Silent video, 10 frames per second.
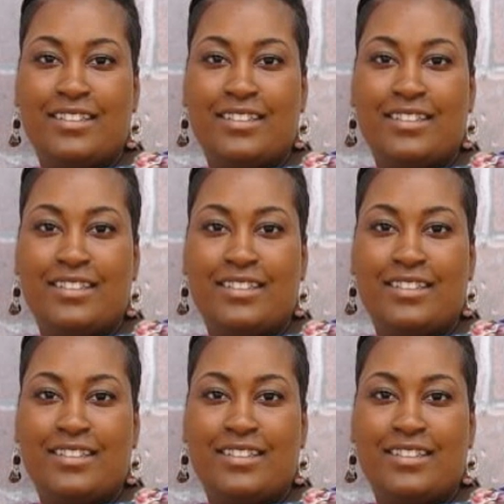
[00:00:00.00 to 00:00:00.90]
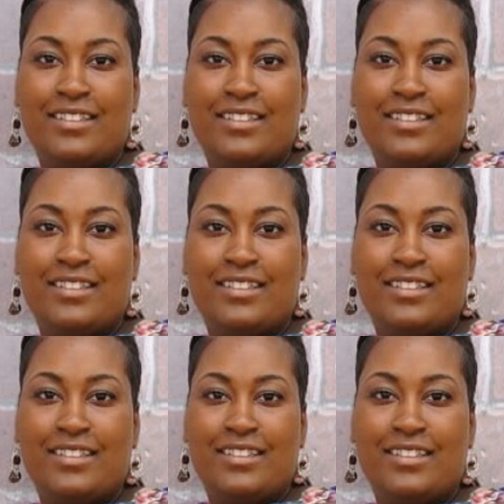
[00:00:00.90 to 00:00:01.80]

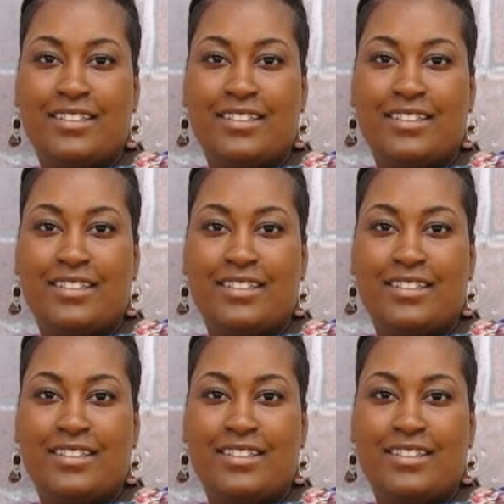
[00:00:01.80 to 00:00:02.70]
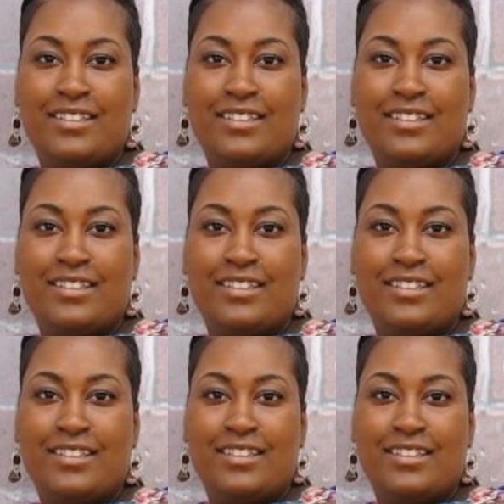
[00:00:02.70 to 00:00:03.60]

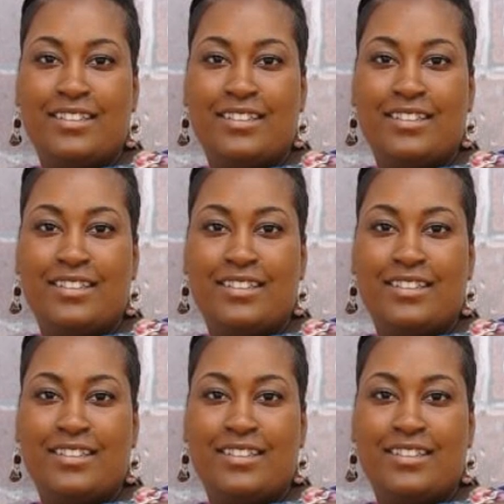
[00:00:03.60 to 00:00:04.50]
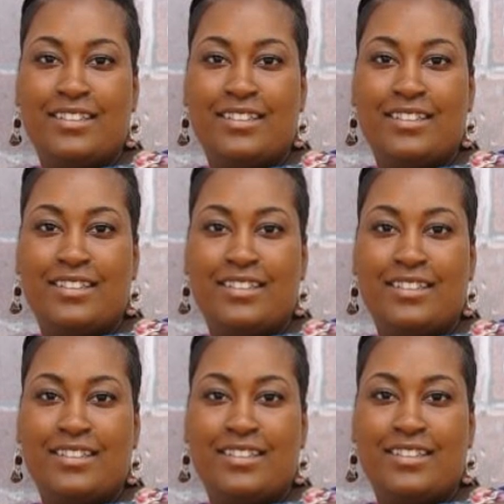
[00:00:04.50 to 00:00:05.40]

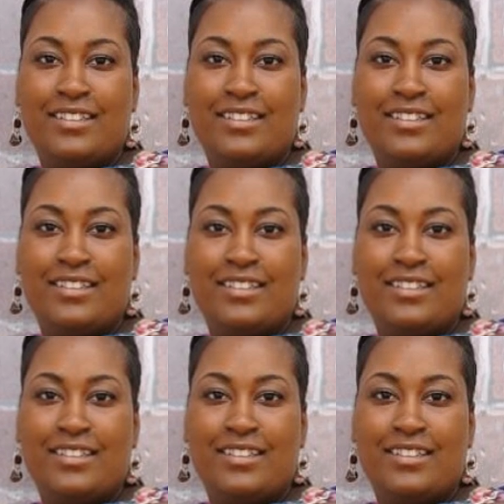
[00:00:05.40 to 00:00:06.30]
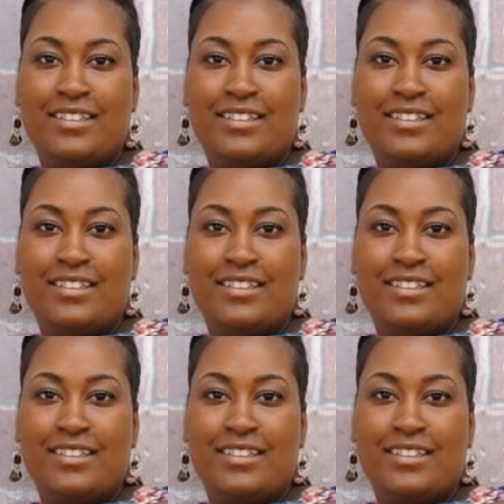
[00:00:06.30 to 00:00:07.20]

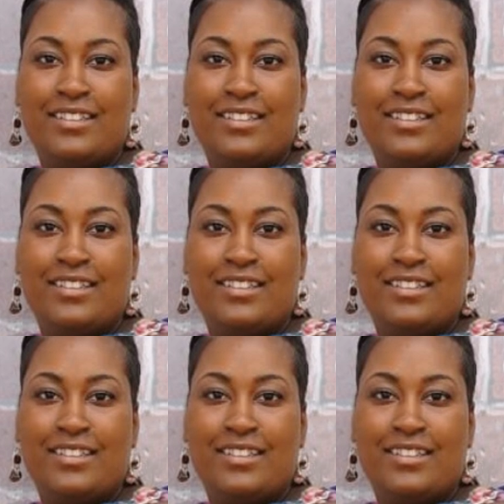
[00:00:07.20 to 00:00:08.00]
(no lip movement)